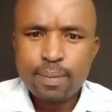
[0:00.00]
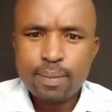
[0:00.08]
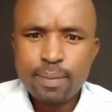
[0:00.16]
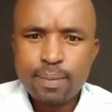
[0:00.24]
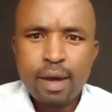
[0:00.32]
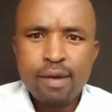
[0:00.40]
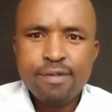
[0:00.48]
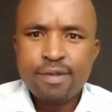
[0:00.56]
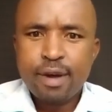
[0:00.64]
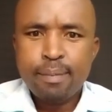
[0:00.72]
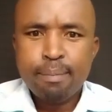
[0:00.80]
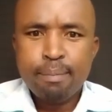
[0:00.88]
I'm a
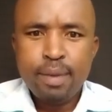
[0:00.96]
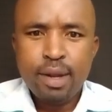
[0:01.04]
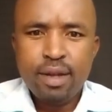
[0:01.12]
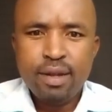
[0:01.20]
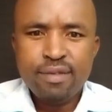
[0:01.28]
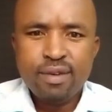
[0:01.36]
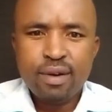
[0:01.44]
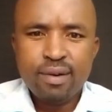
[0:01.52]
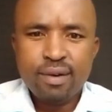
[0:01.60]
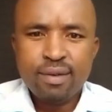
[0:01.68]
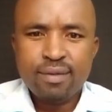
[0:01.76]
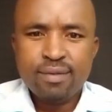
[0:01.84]
firm
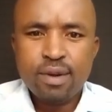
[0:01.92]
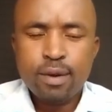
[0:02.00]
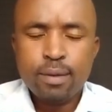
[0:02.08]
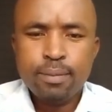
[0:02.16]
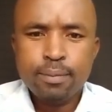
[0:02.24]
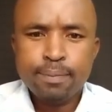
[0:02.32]
believer of